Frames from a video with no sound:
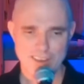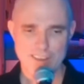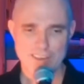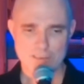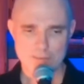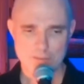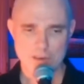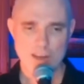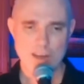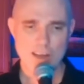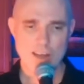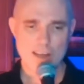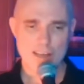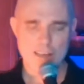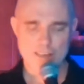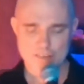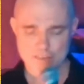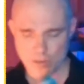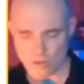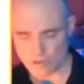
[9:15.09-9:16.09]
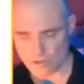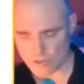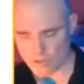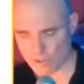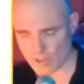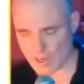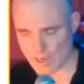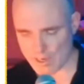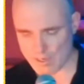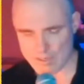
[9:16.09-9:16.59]
right? Those are
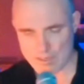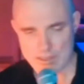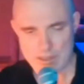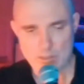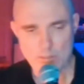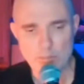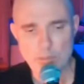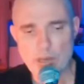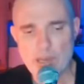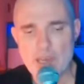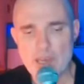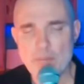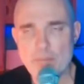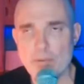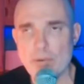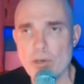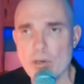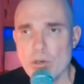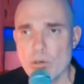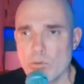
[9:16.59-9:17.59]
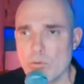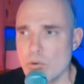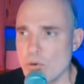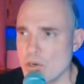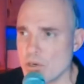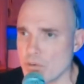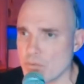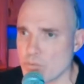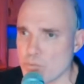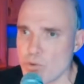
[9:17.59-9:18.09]
things that people who want to
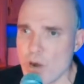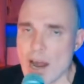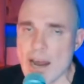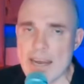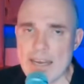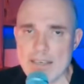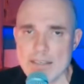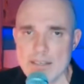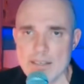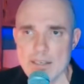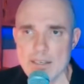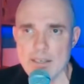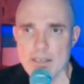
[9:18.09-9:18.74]
write